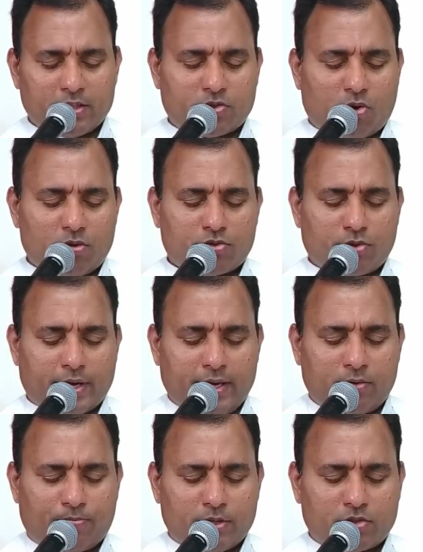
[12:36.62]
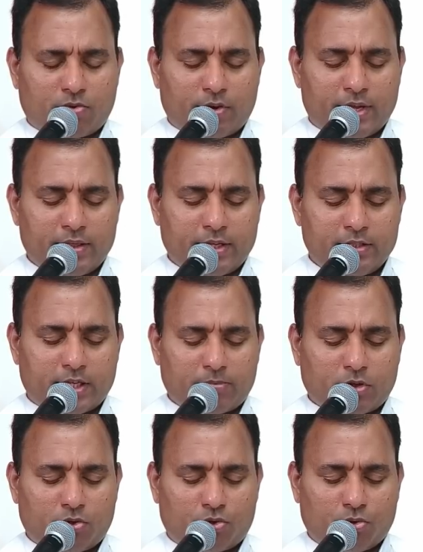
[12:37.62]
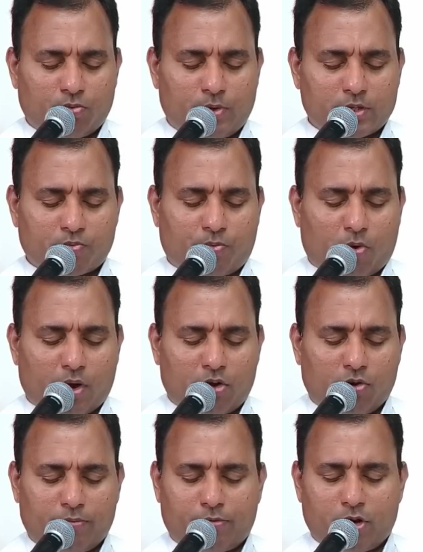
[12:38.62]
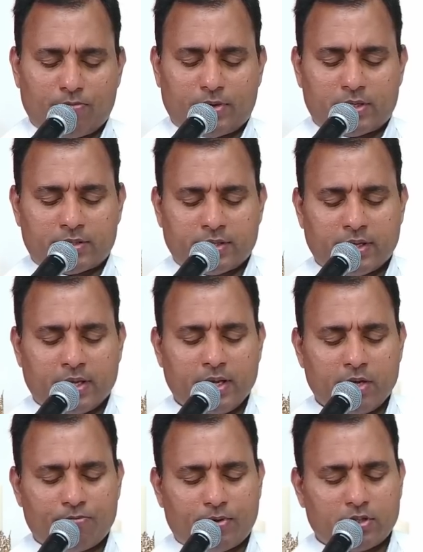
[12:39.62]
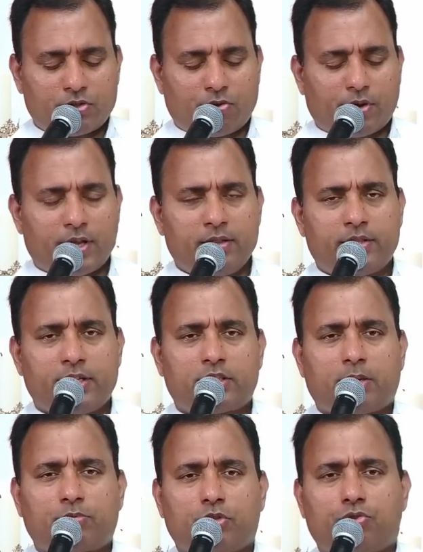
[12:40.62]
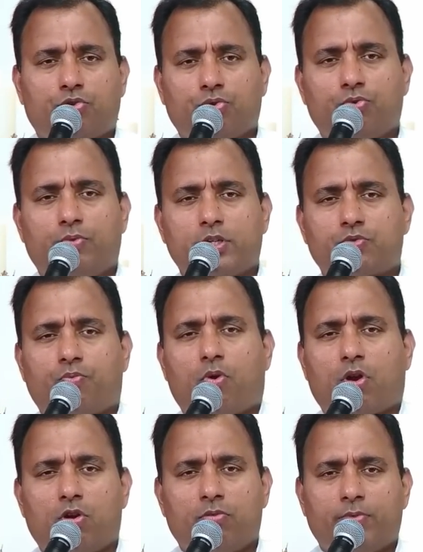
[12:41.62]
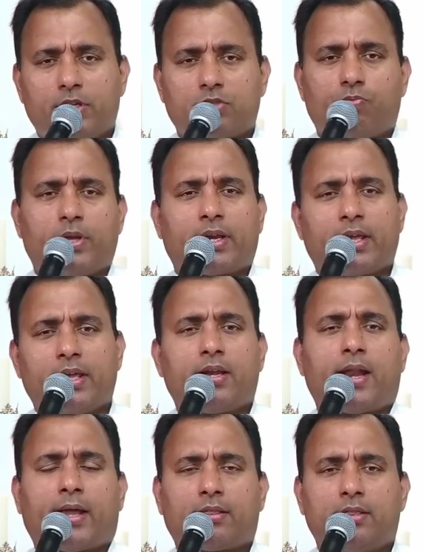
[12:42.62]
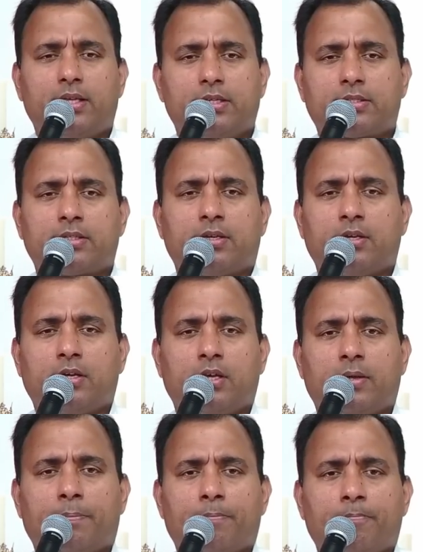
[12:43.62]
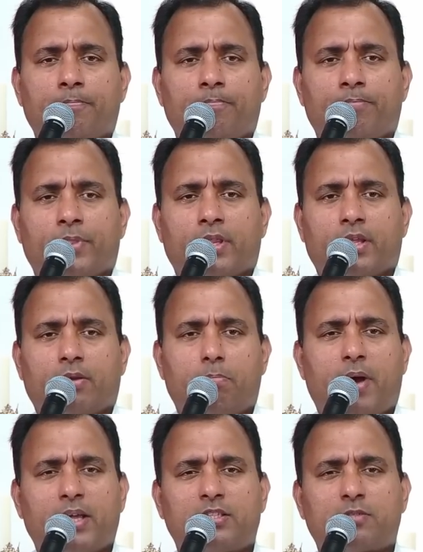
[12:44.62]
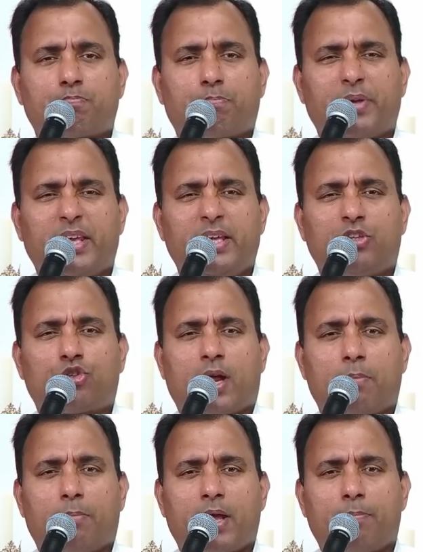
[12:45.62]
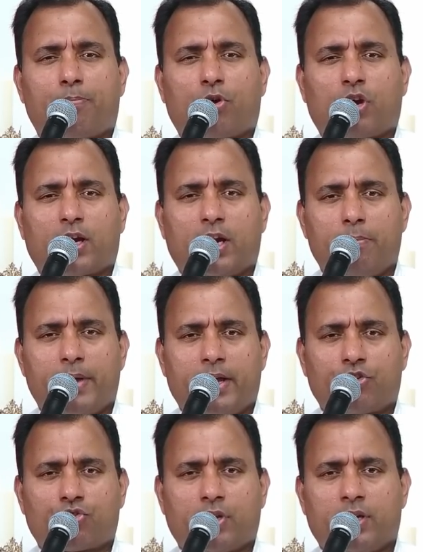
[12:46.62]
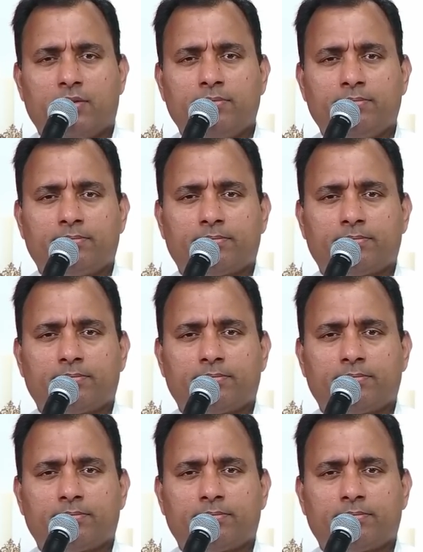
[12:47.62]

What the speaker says: Let's also read 1 Corinthians chapter 2 verse 4 onwards. 1 Corinthians chapter 2 verse 4 onwards. We read like this. My speech and my proclamation,